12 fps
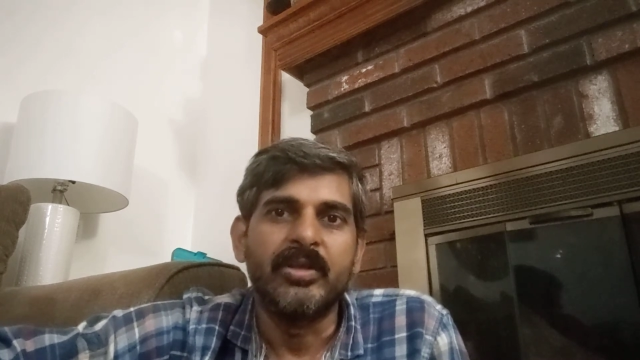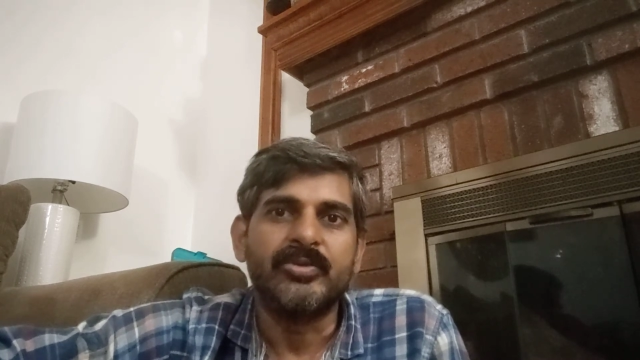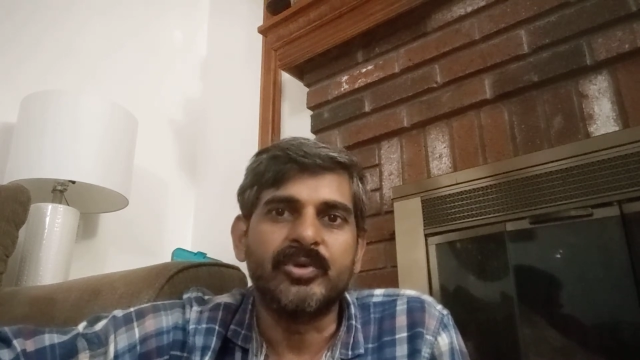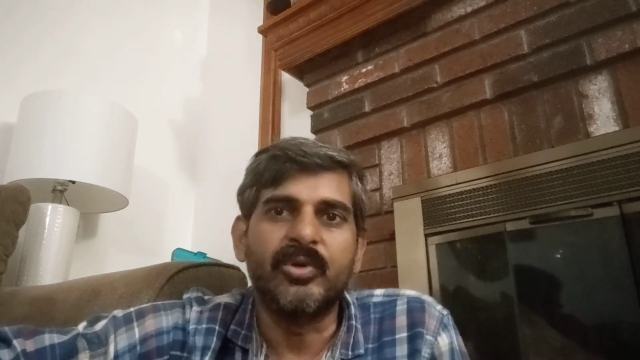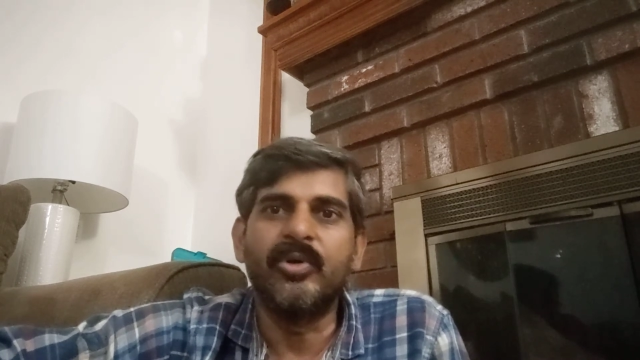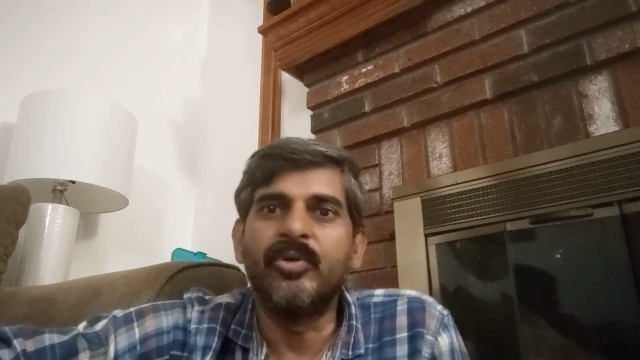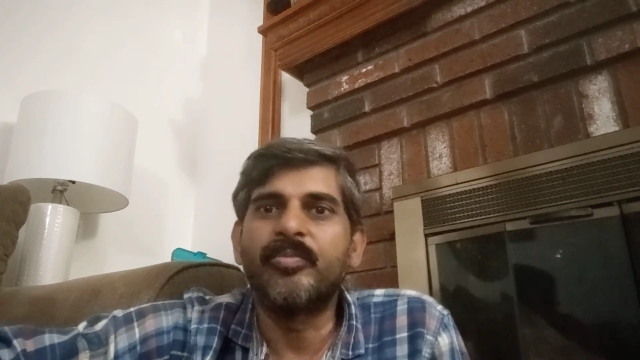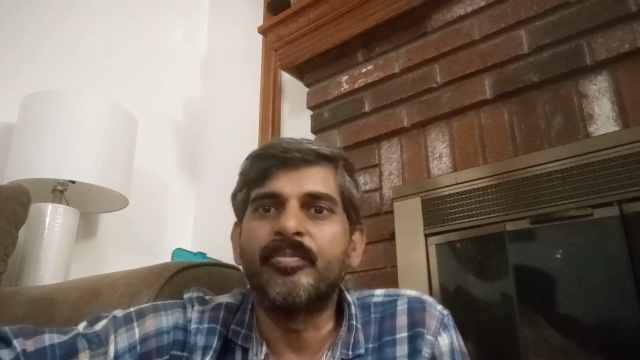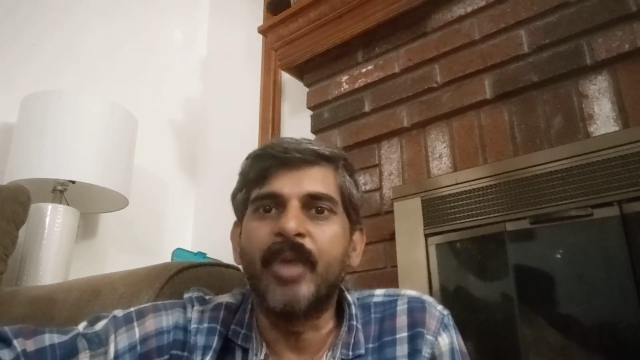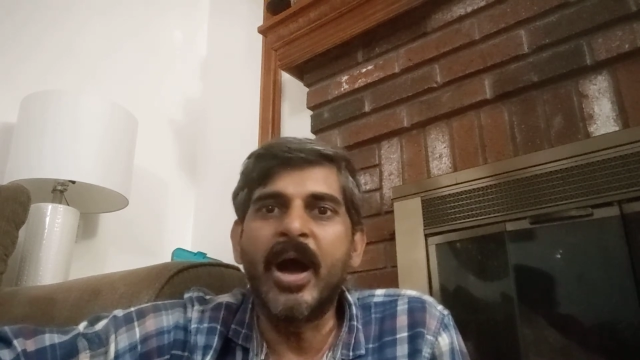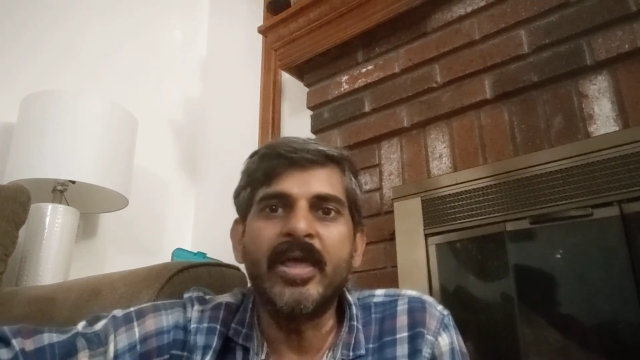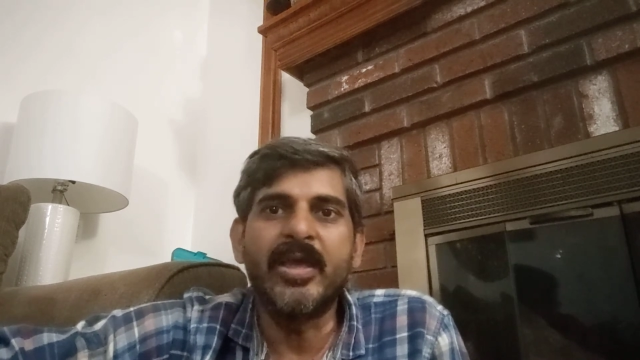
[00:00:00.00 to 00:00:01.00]
So
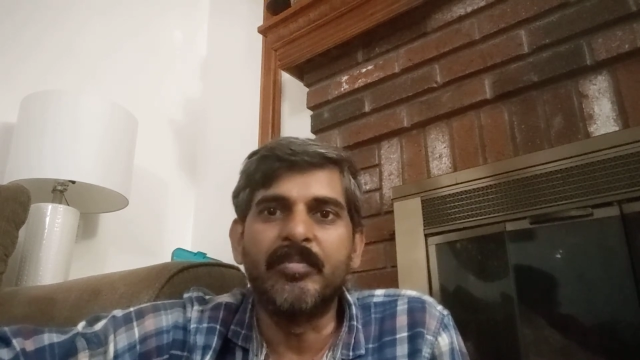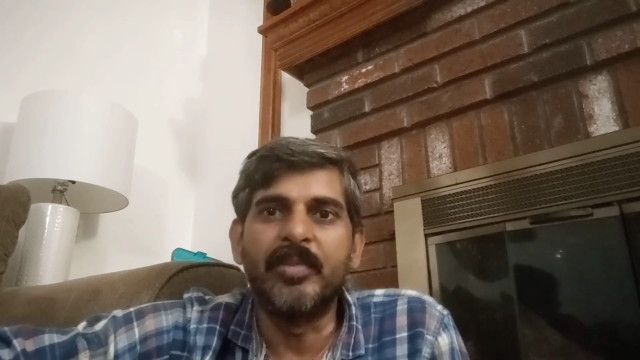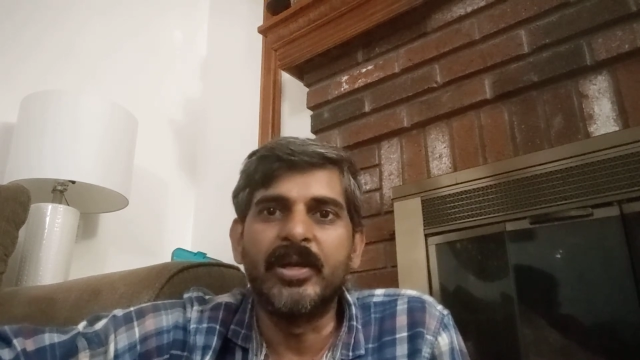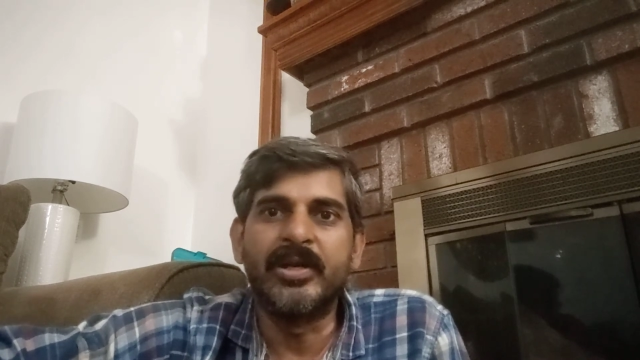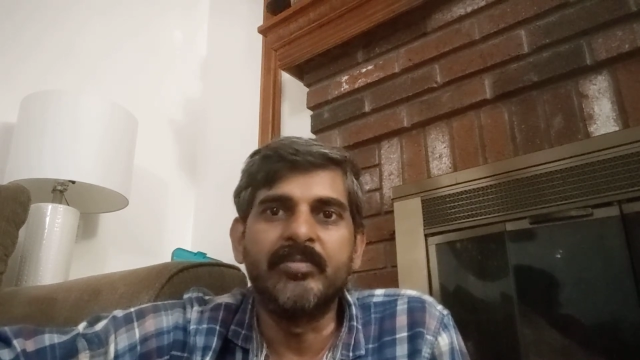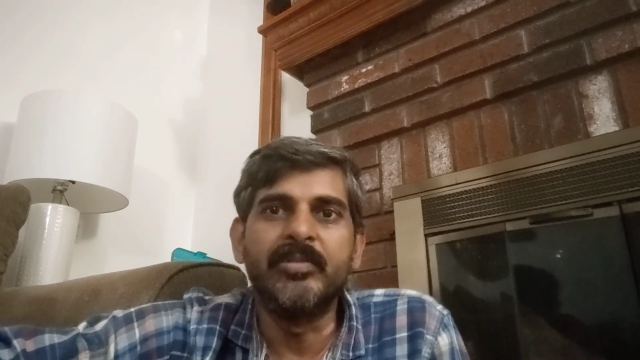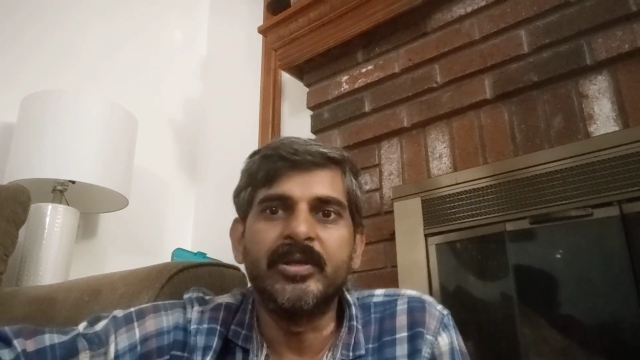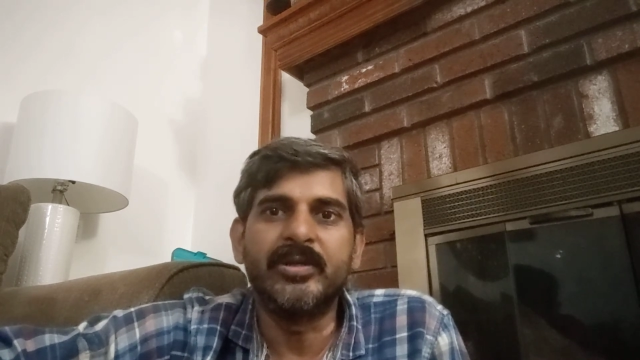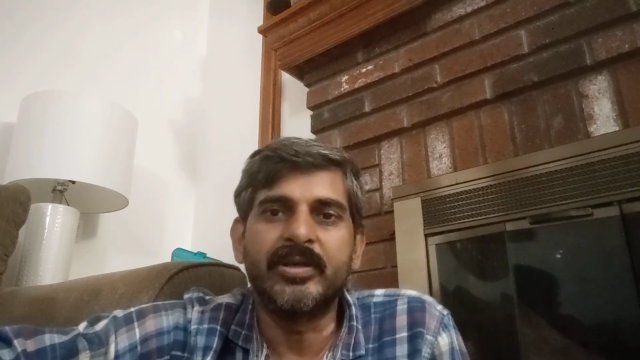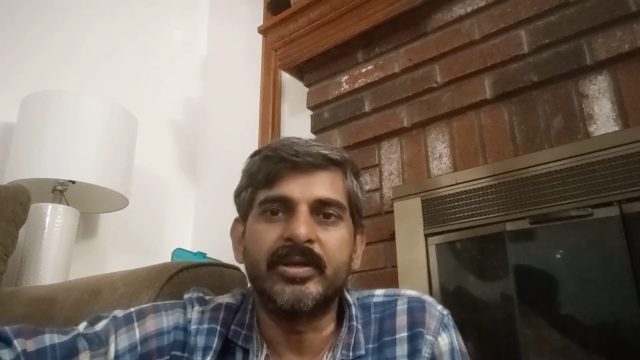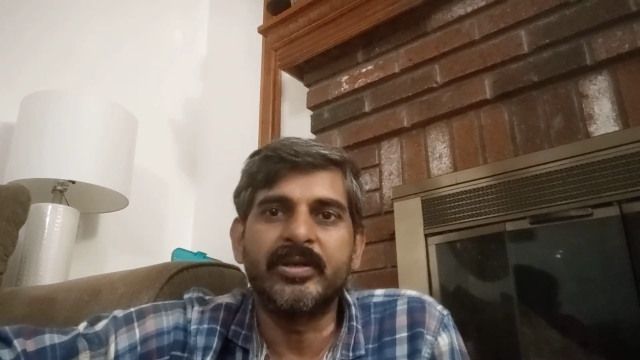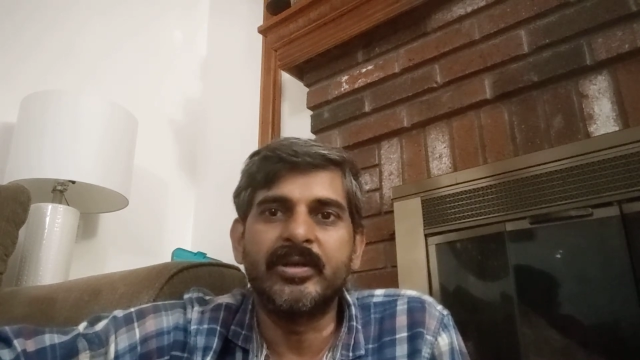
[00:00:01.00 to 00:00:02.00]
buy a
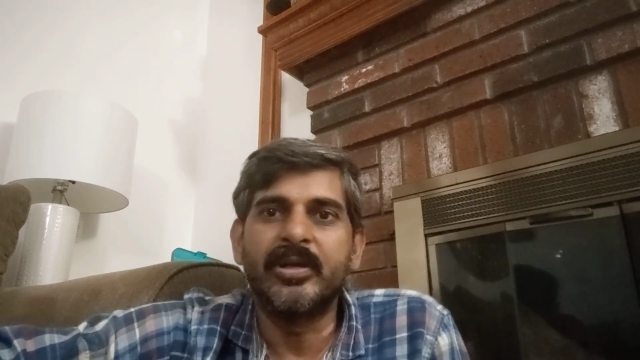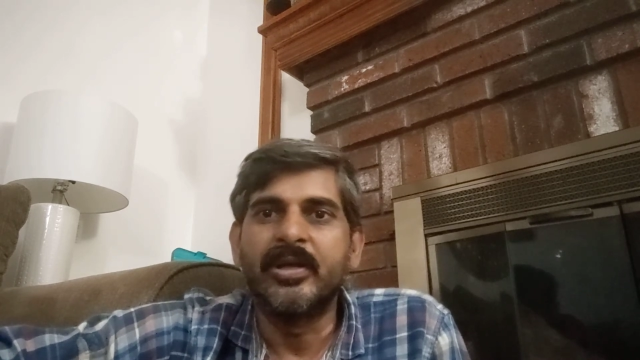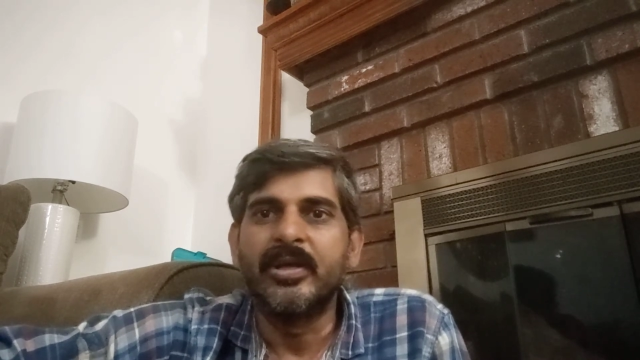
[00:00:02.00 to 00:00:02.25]
multimeter.